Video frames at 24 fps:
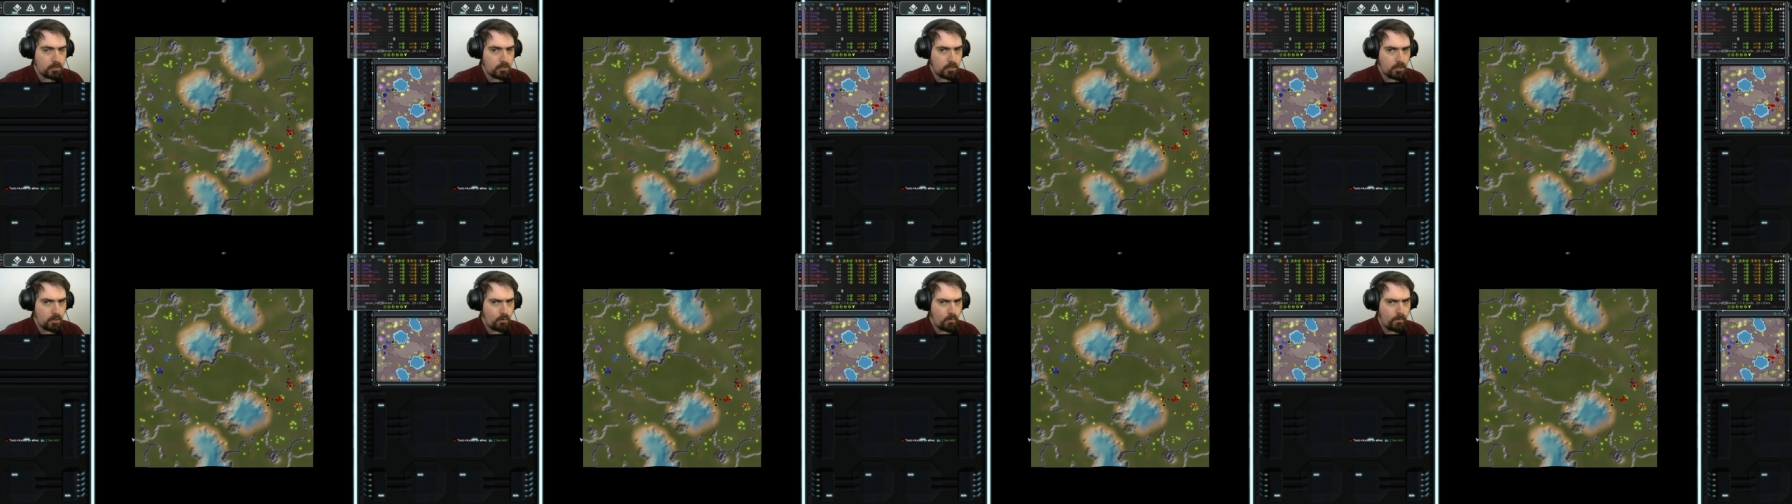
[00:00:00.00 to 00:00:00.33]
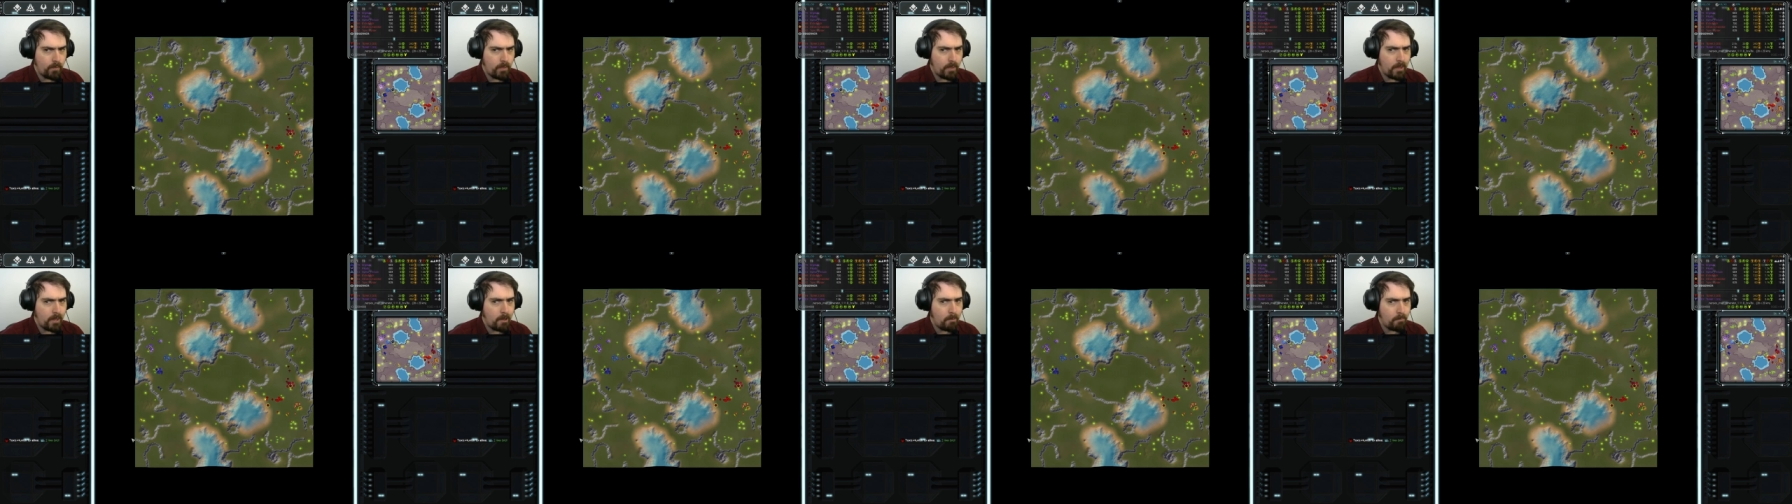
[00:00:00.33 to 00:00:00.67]
so
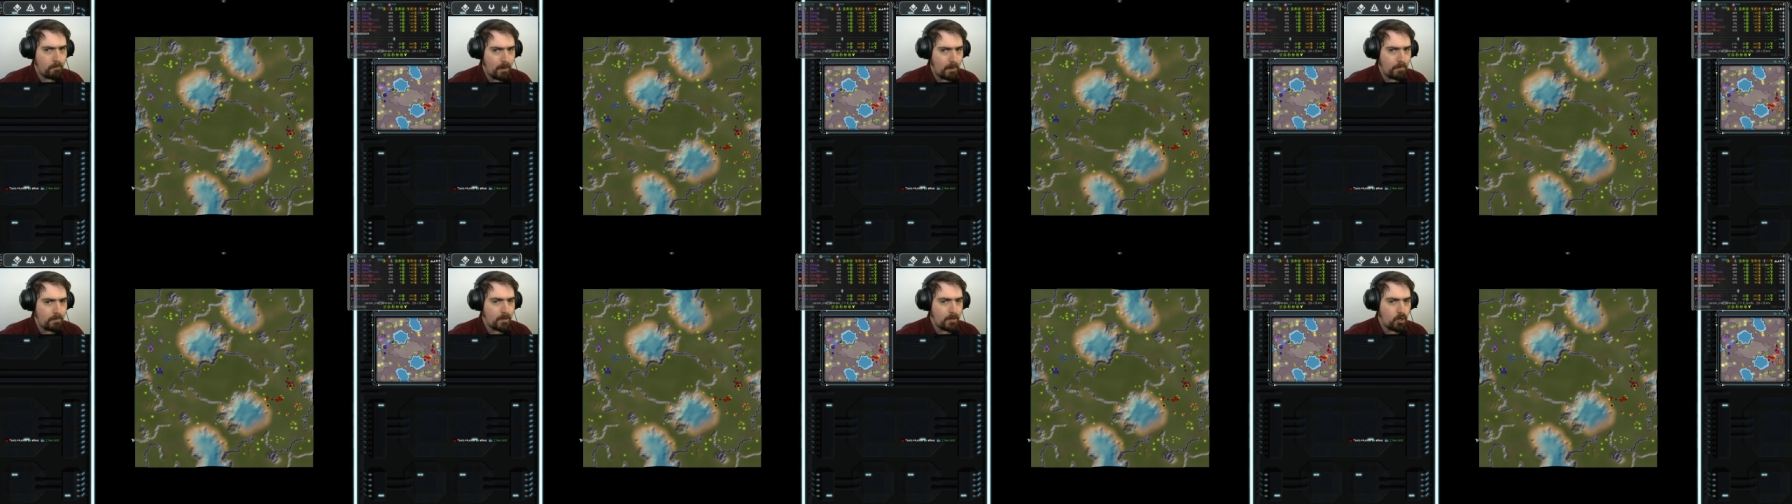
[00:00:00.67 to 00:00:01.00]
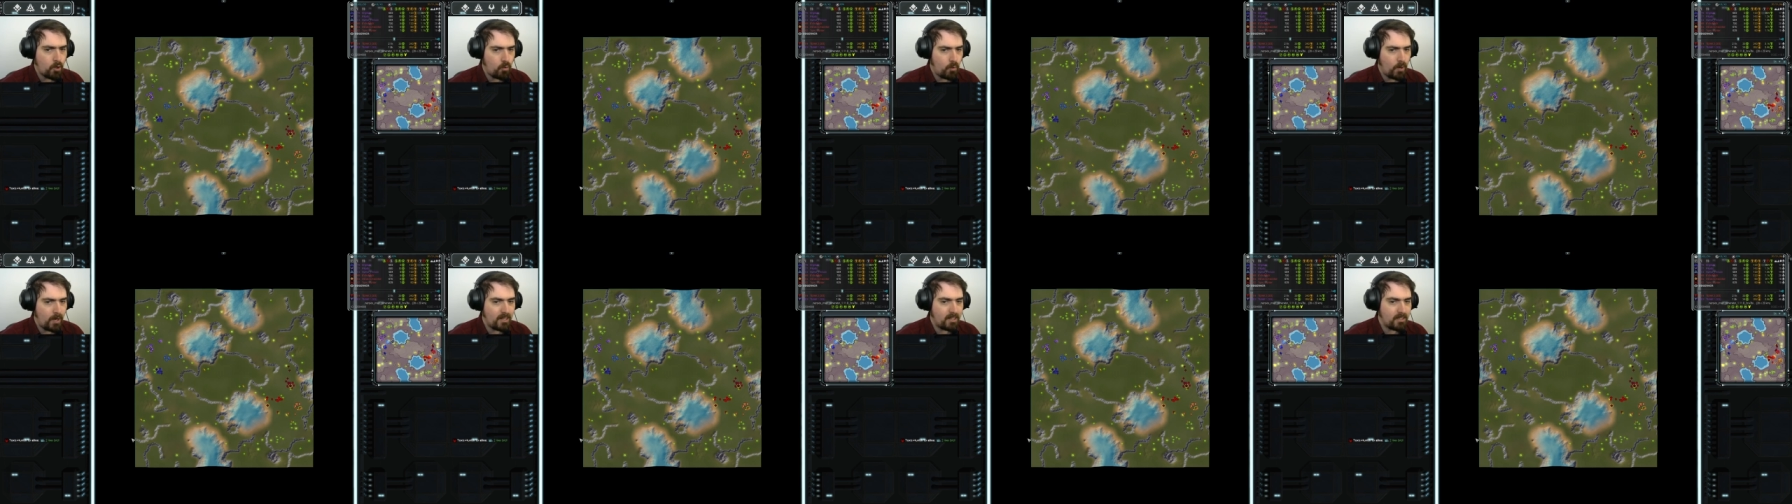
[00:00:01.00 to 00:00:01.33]
might be
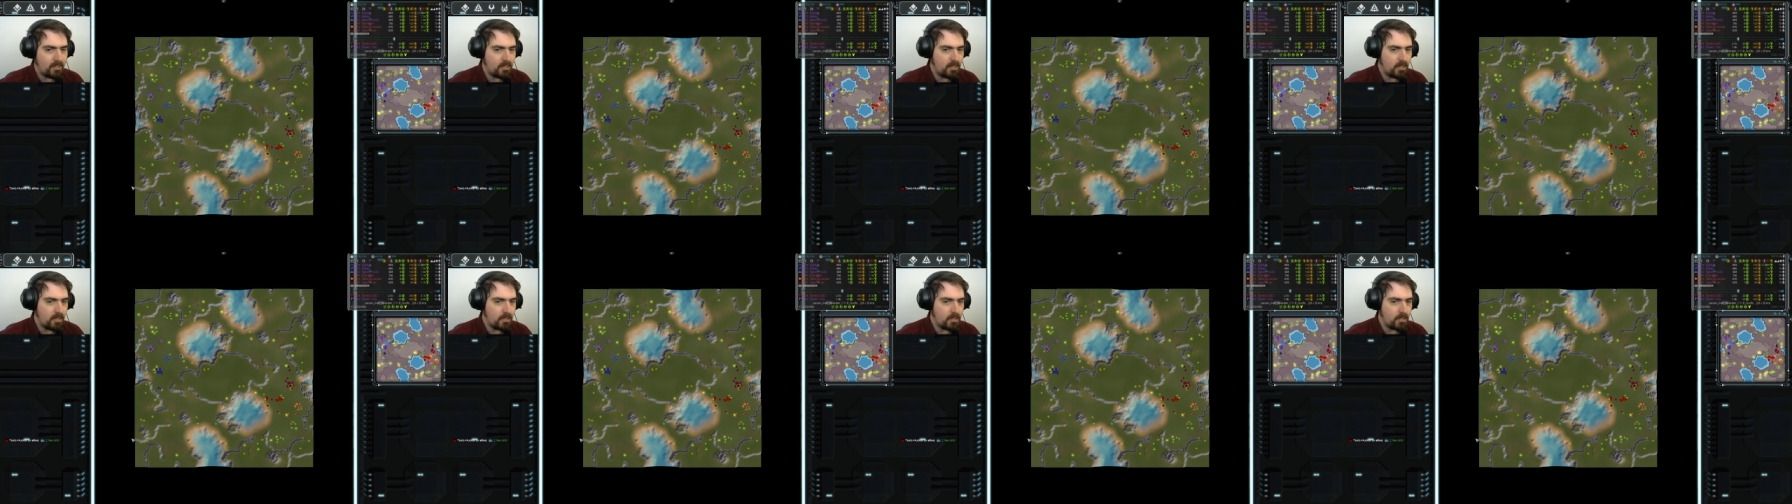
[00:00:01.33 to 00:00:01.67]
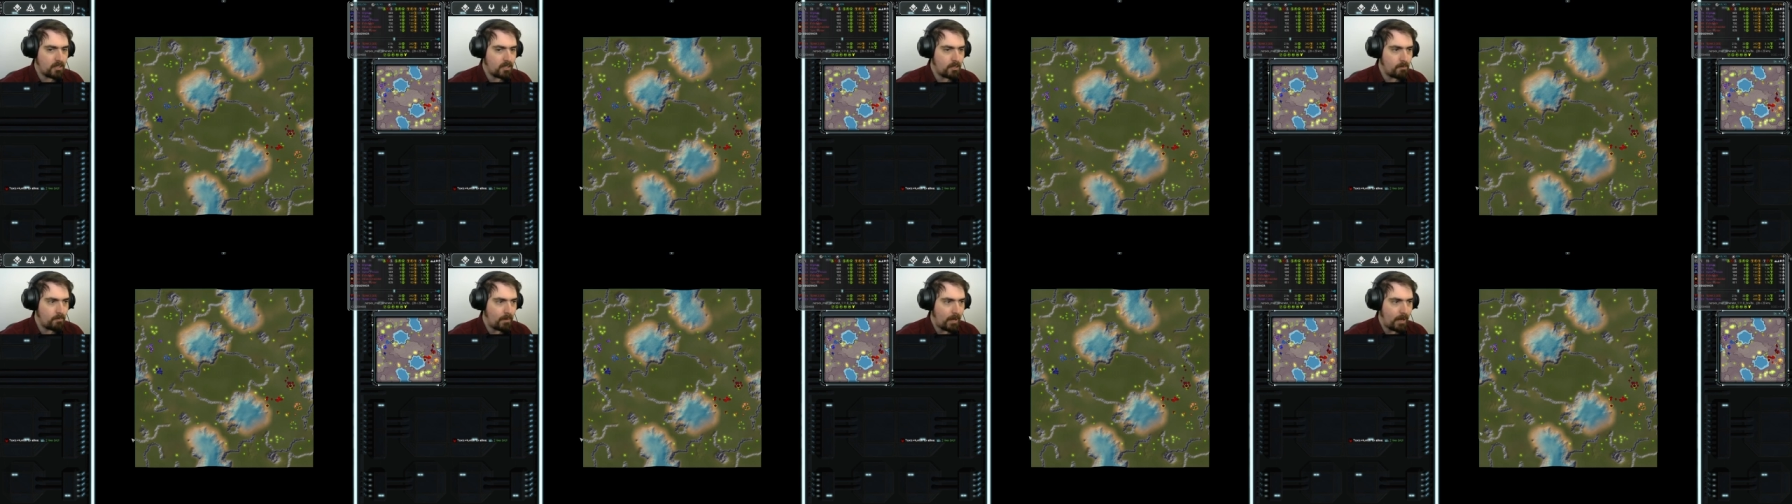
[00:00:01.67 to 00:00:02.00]
quite a
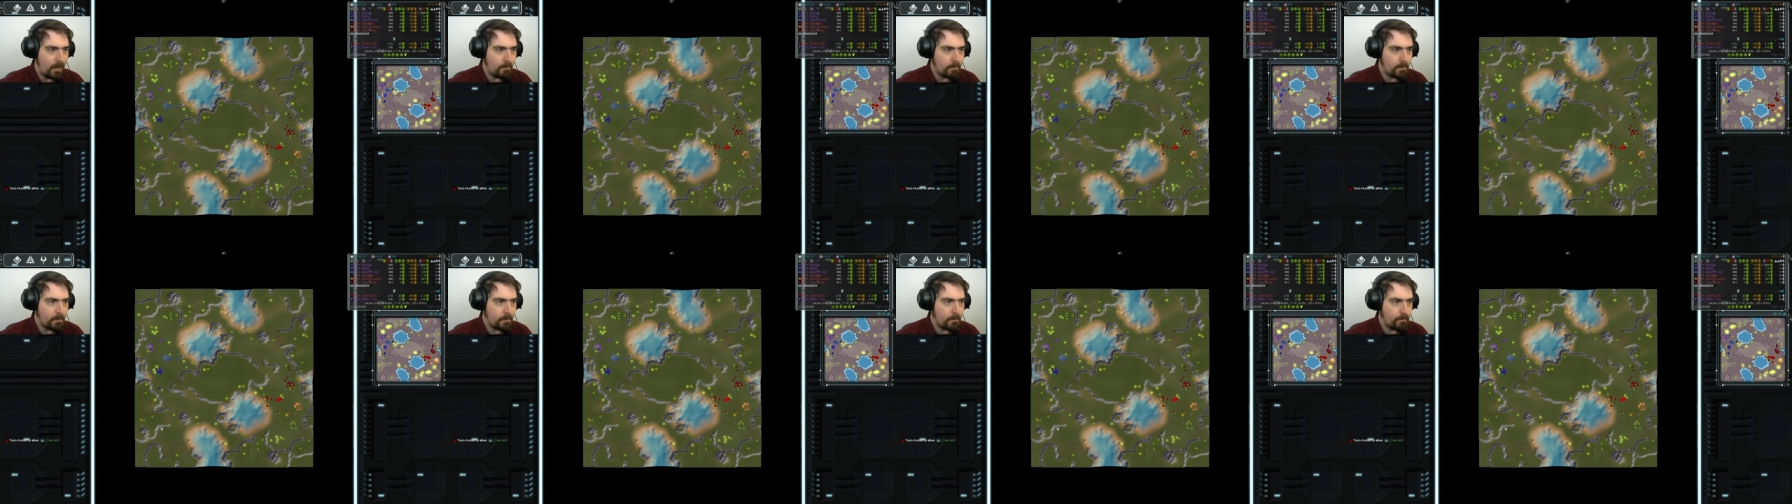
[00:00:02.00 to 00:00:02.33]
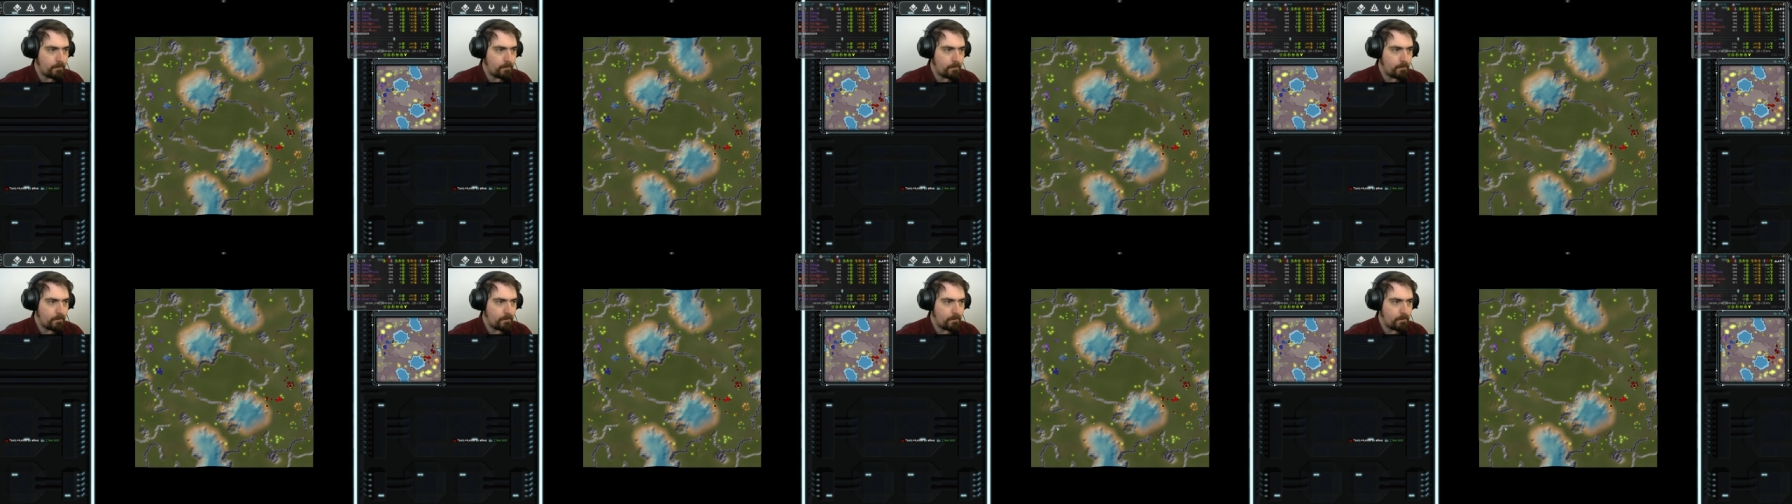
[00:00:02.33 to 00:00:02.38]
turtly map.